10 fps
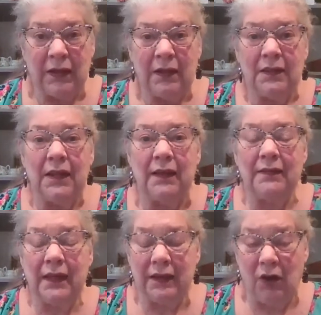that
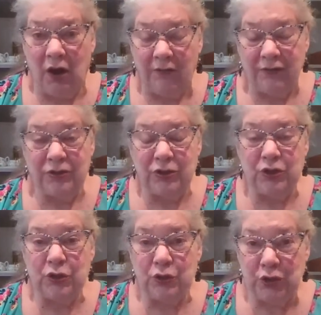they offer to
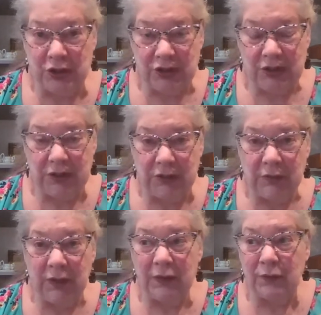churches to
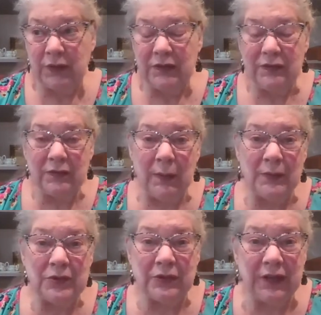do. And we, up
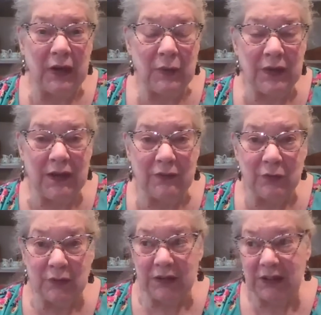until now, we haven't
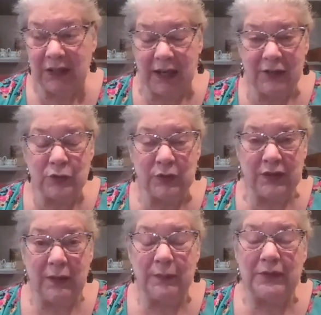really engaged with
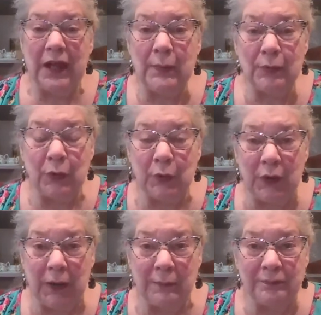that. But that
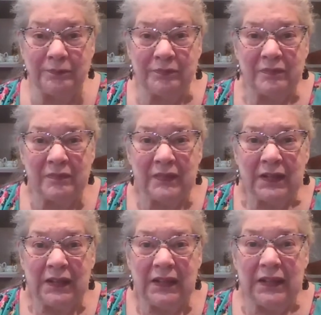program
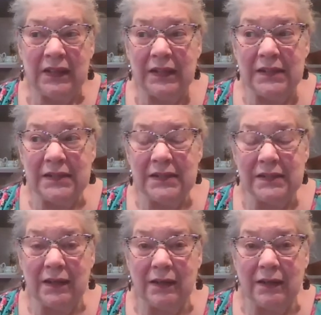is